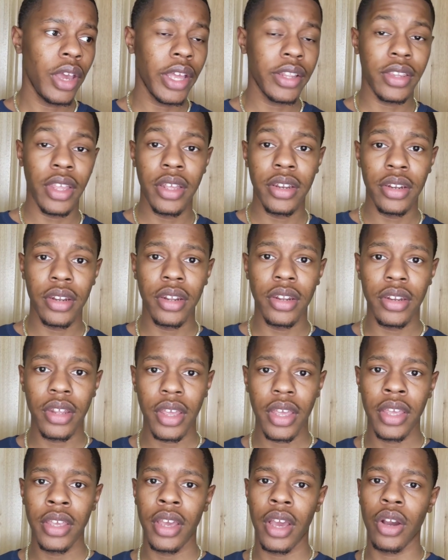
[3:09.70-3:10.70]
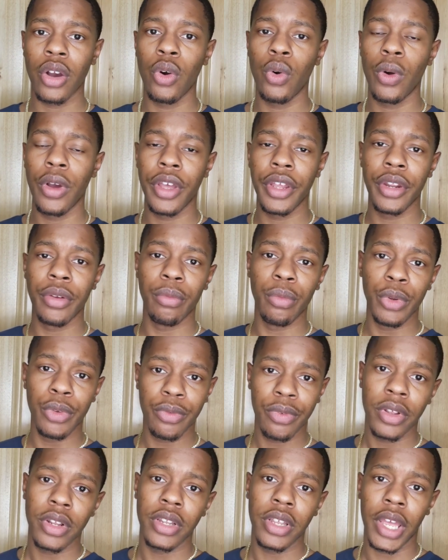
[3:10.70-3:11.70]
at the end of the day, I go ahead and
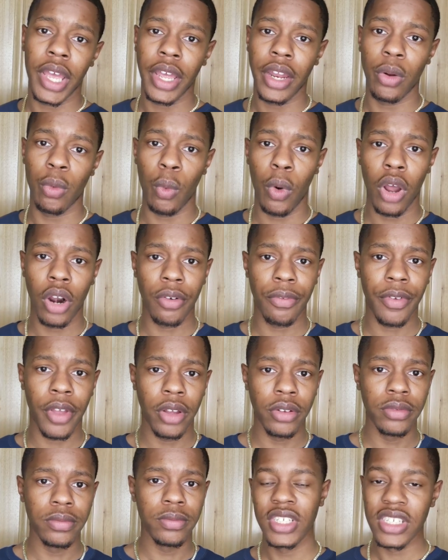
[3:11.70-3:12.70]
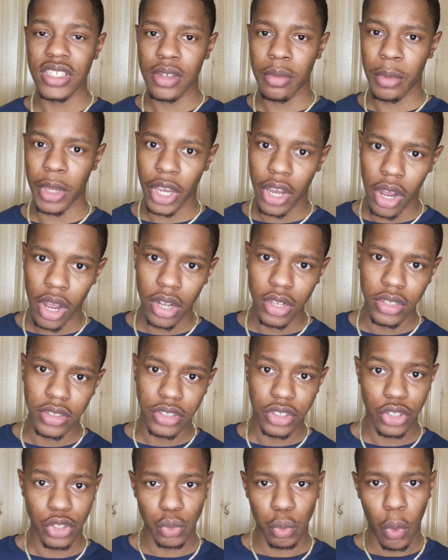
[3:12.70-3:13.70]
refill it at a water fountain. Since I'm in
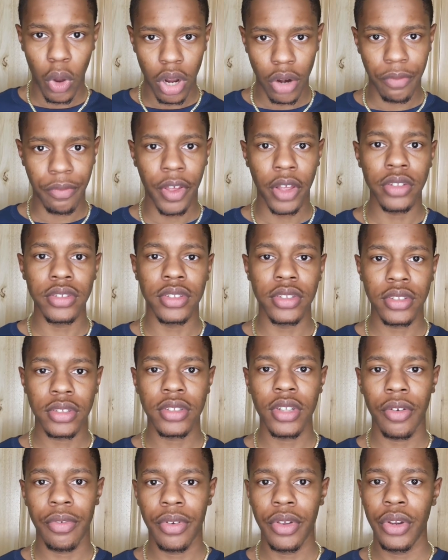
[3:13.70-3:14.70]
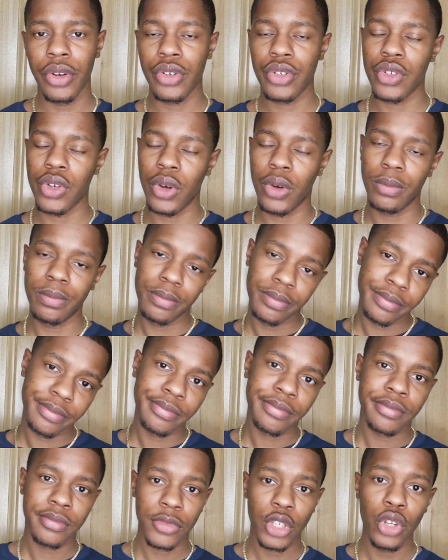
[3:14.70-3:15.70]
college, there's water fountains and stuff here, so,
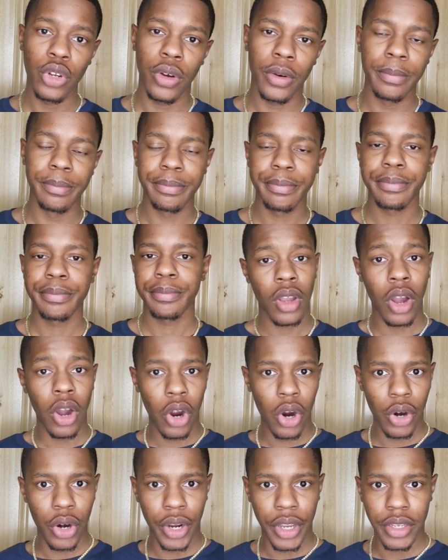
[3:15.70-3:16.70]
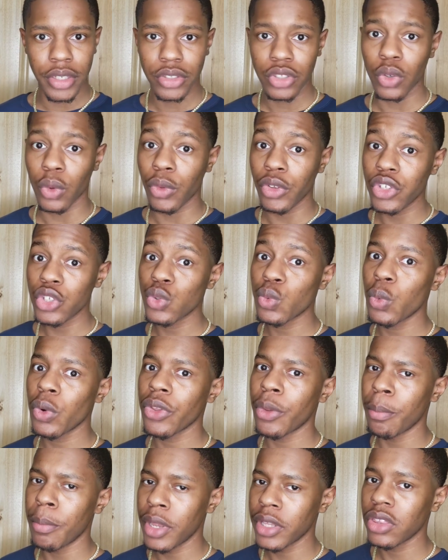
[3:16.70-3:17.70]
you know. Alright, so this is
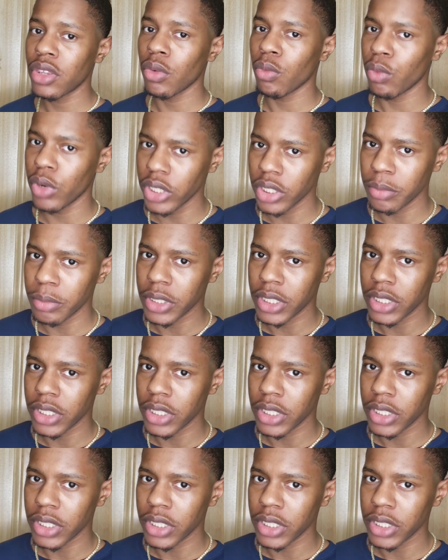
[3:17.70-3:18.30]
where the method really